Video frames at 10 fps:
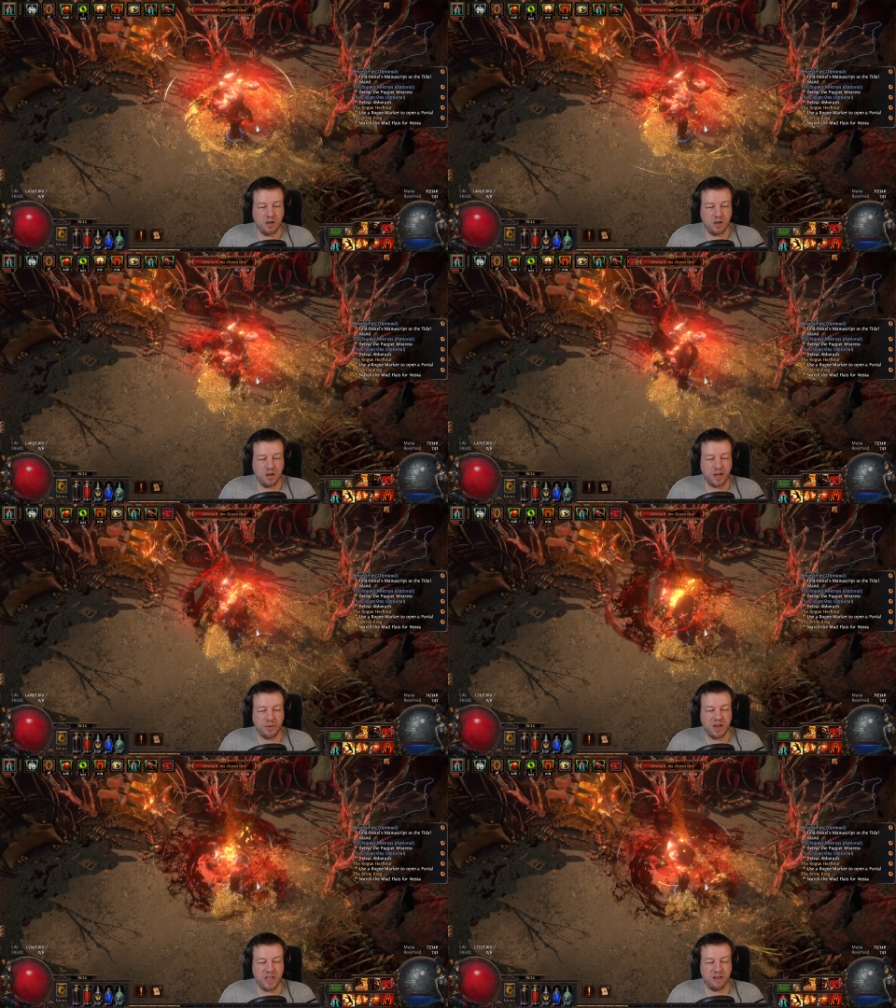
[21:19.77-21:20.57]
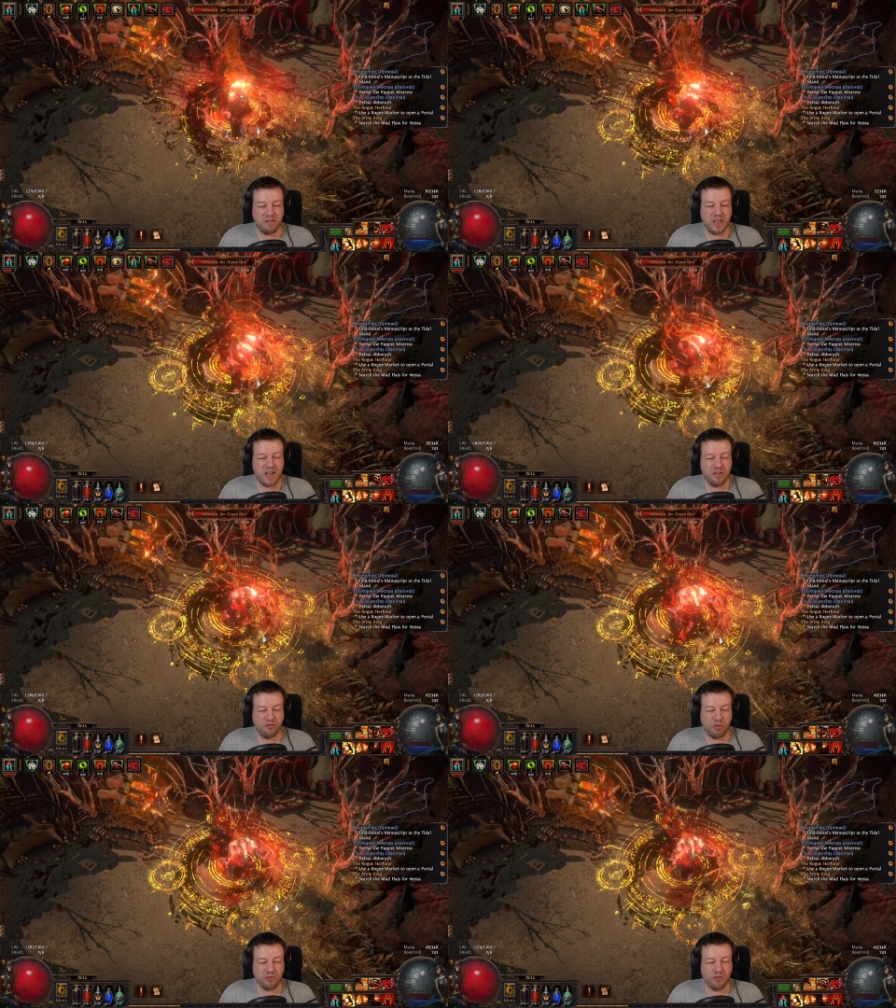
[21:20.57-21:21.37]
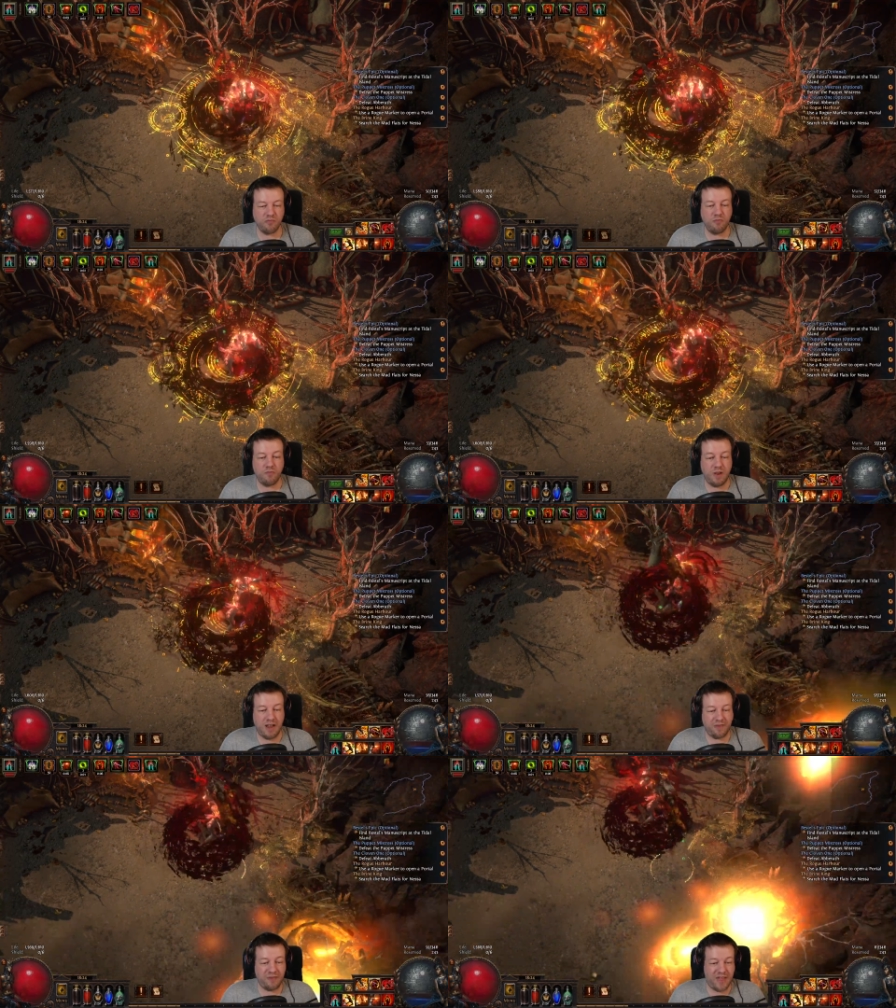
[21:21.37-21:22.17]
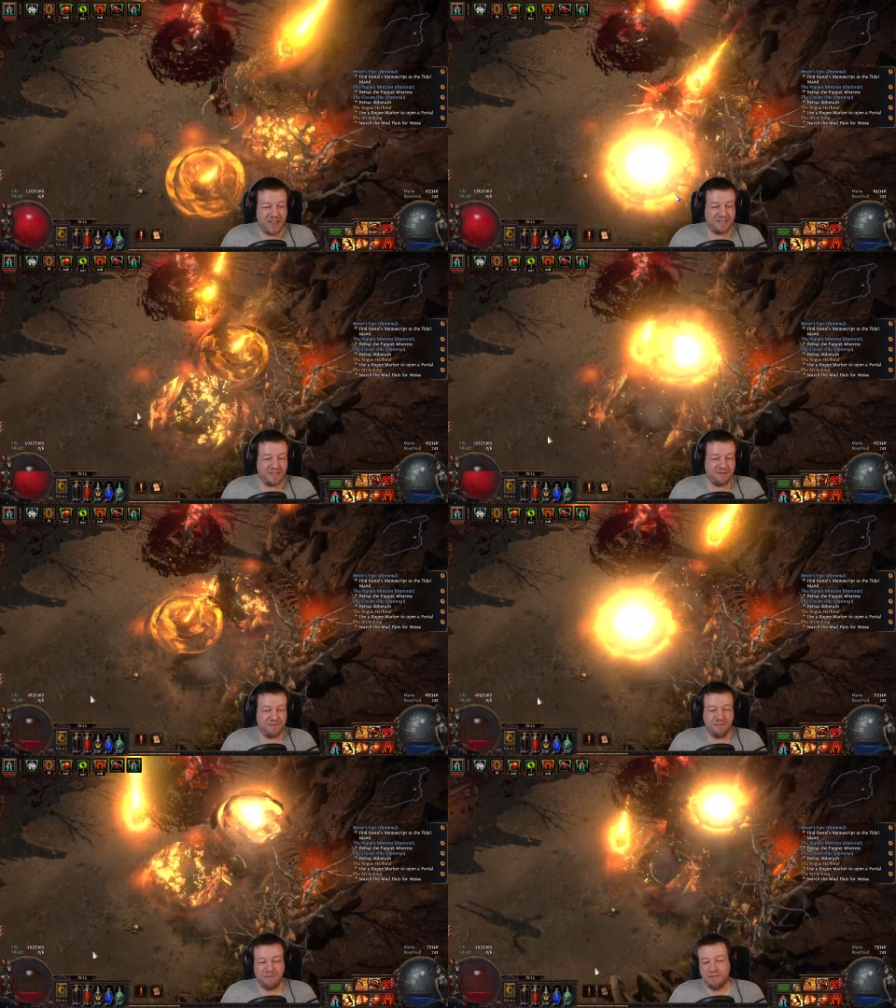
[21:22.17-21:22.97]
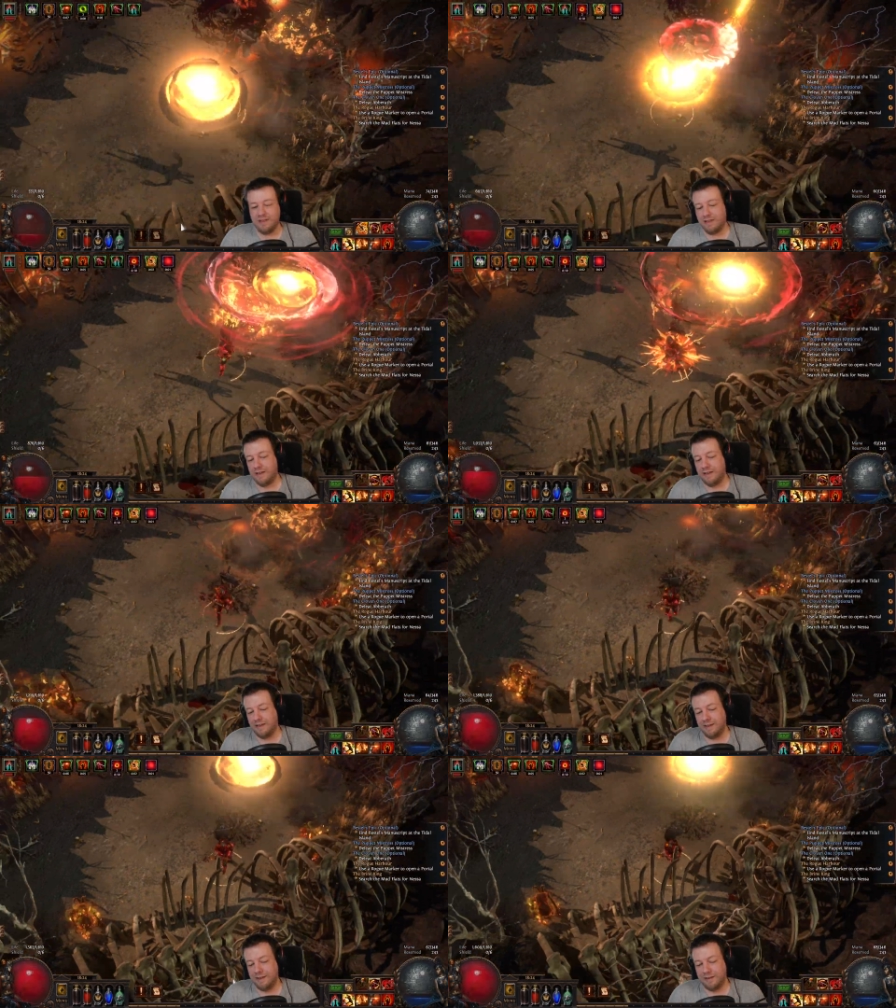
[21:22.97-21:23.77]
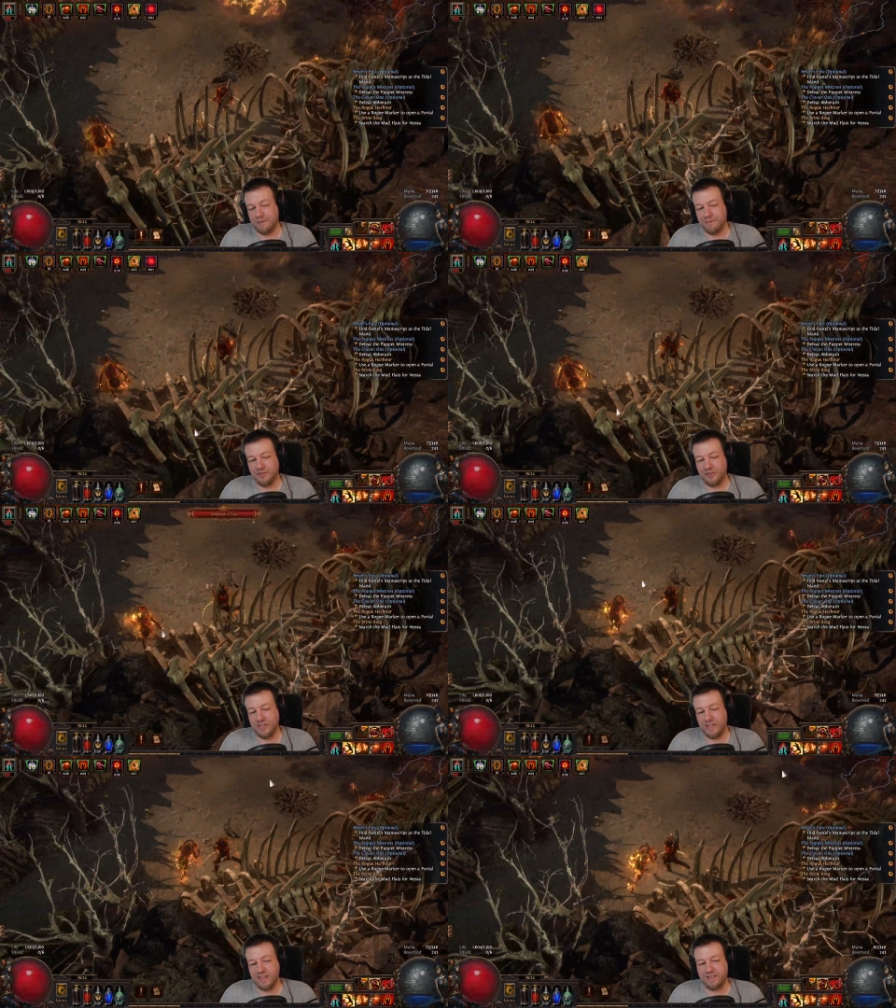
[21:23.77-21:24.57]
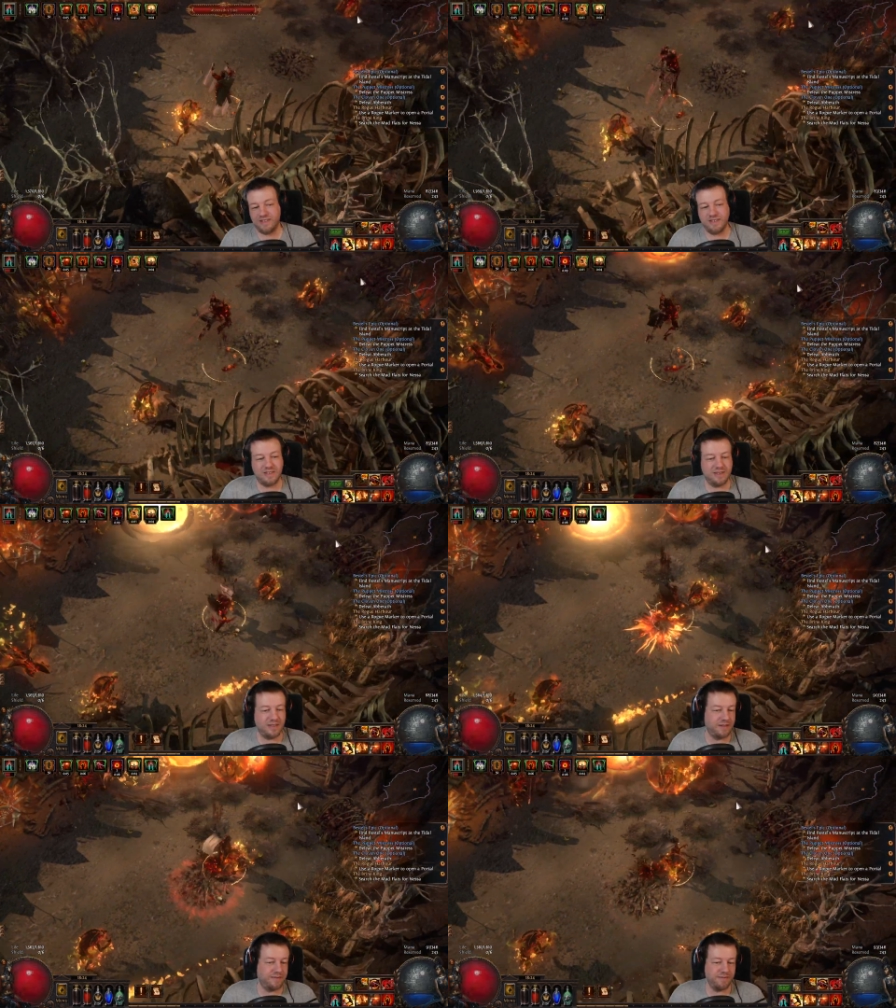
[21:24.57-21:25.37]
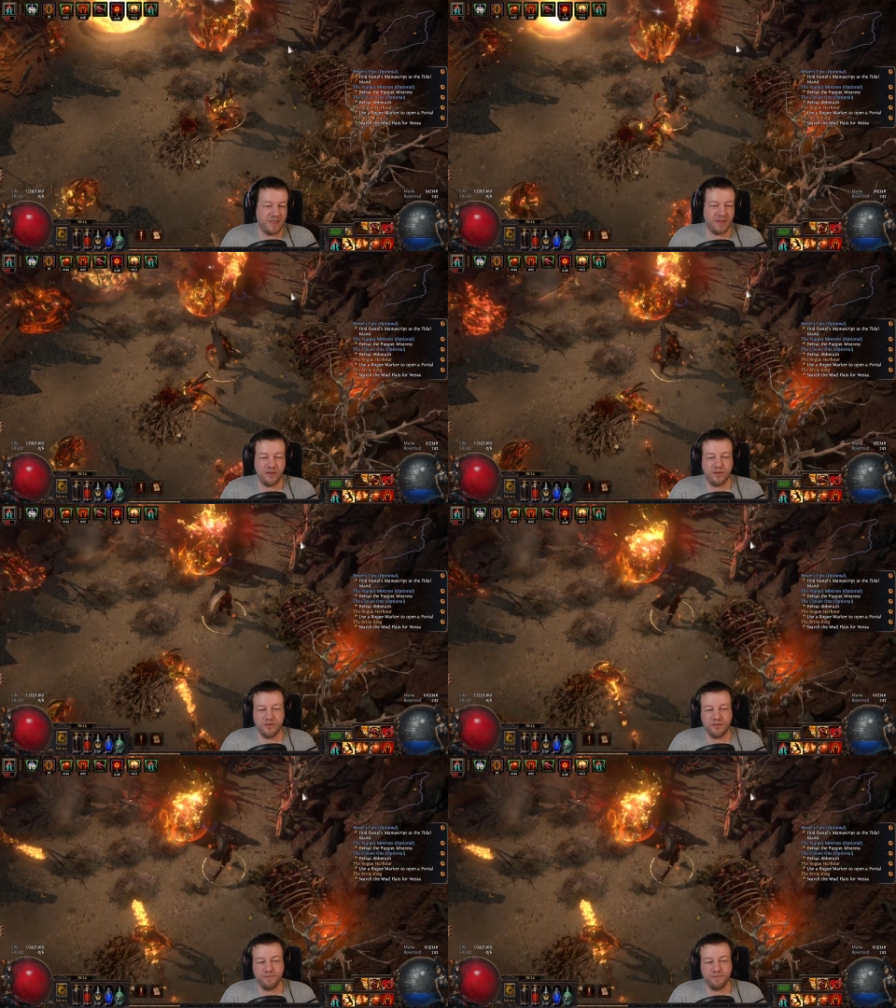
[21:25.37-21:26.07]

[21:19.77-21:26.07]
Now in here, he can drop some like that. Oh, Jesus. That hurts.